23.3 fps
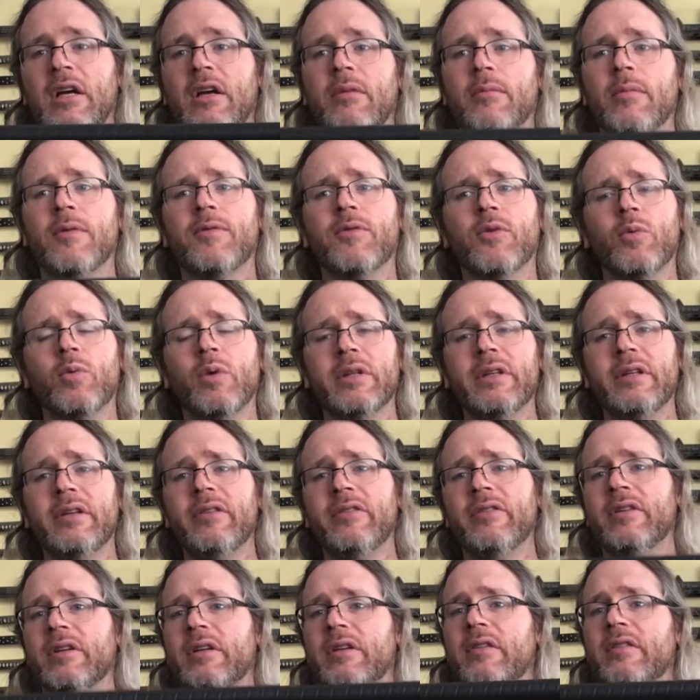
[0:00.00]
But for what
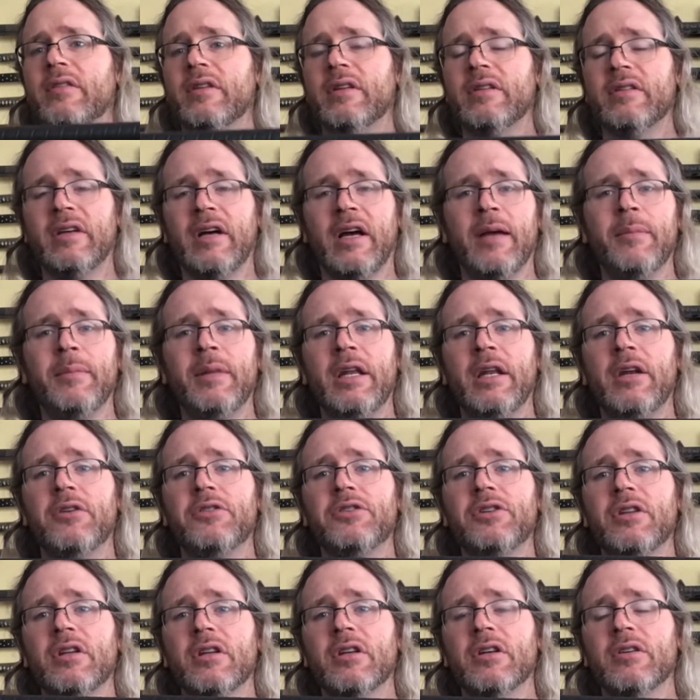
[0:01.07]
this is, and the time and
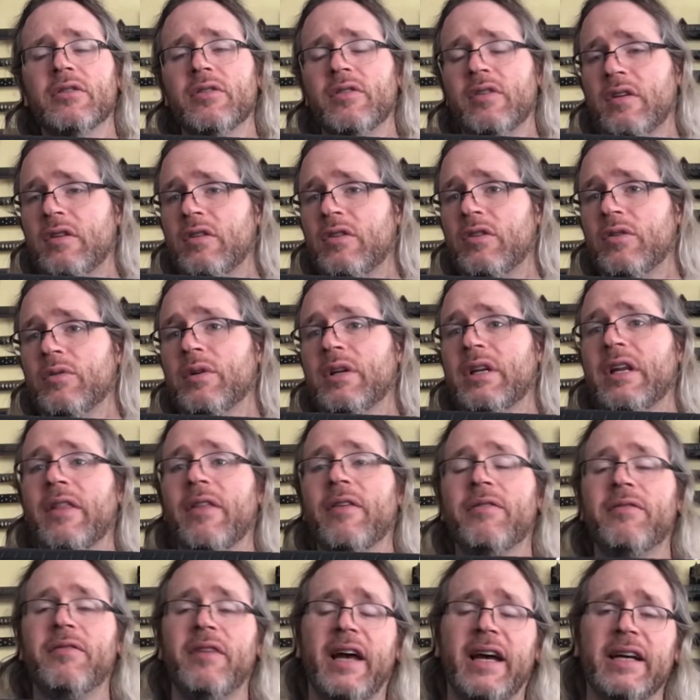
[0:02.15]
energy that goes into it, and the
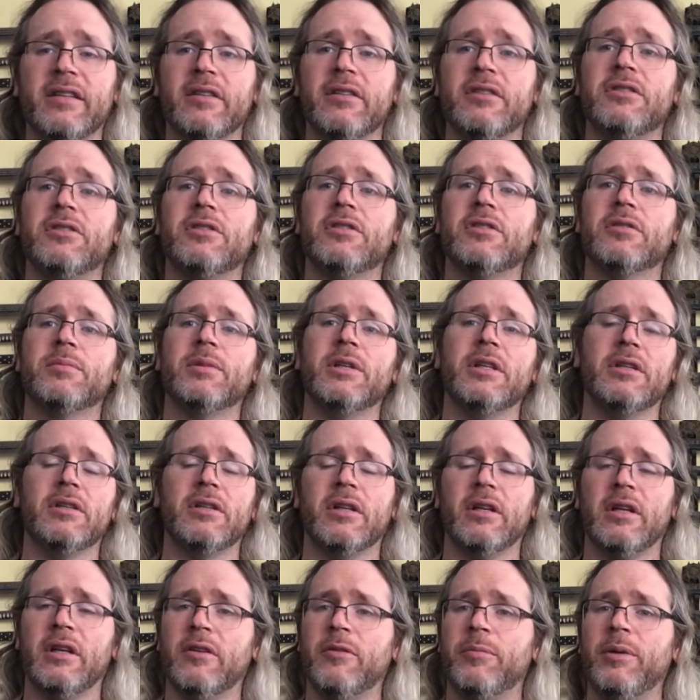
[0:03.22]
fact that
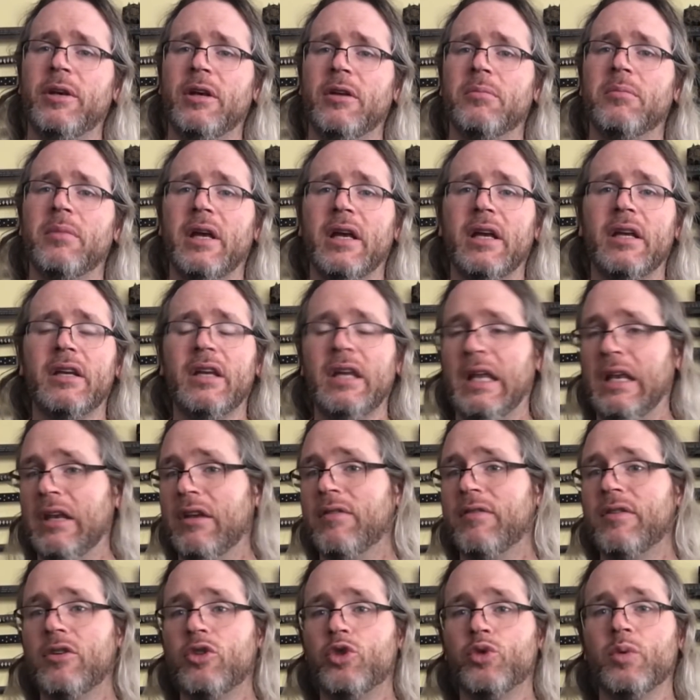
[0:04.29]
it's being made
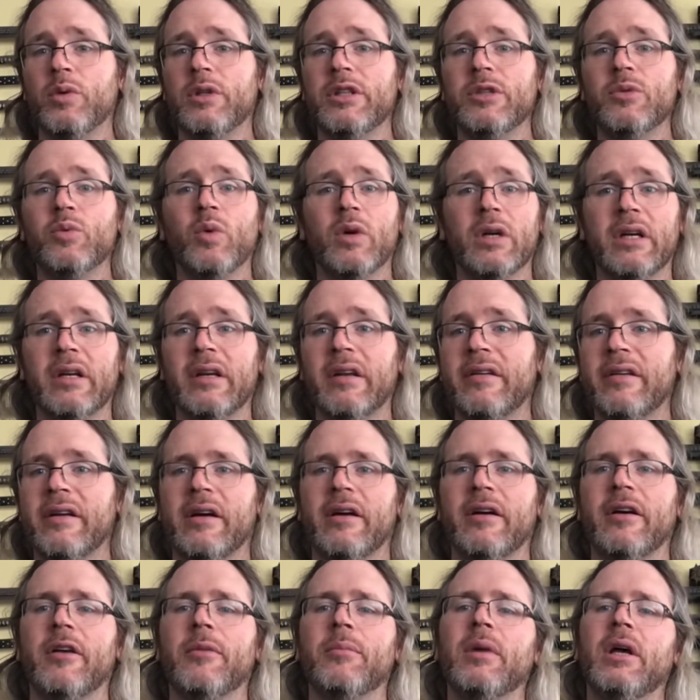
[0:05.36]
individually one at a
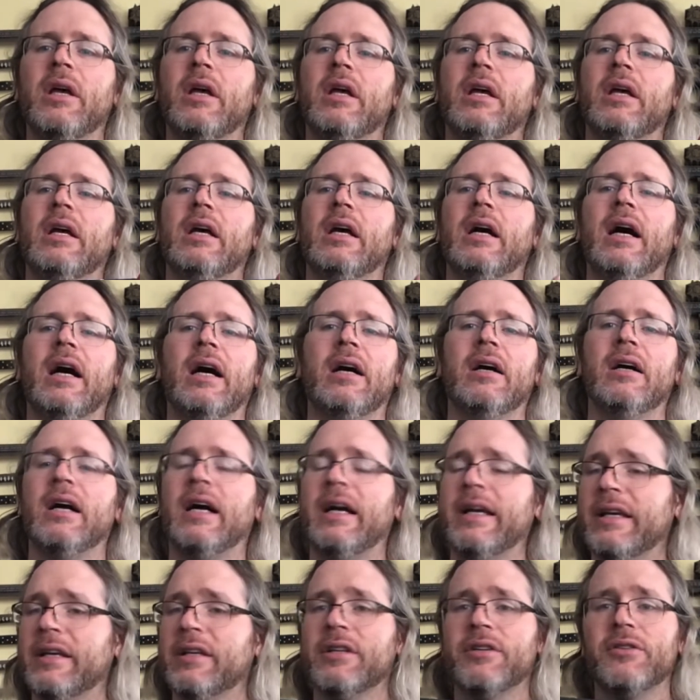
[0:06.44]
time,
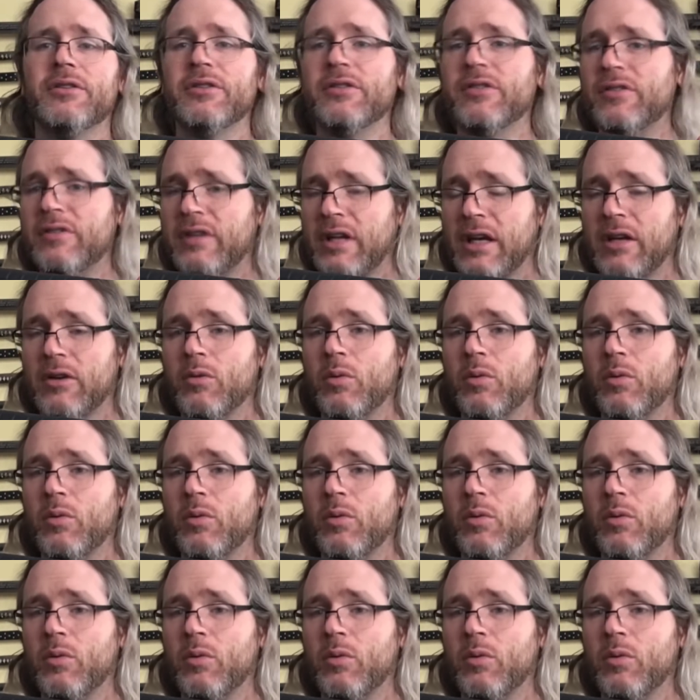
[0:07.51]
I can understand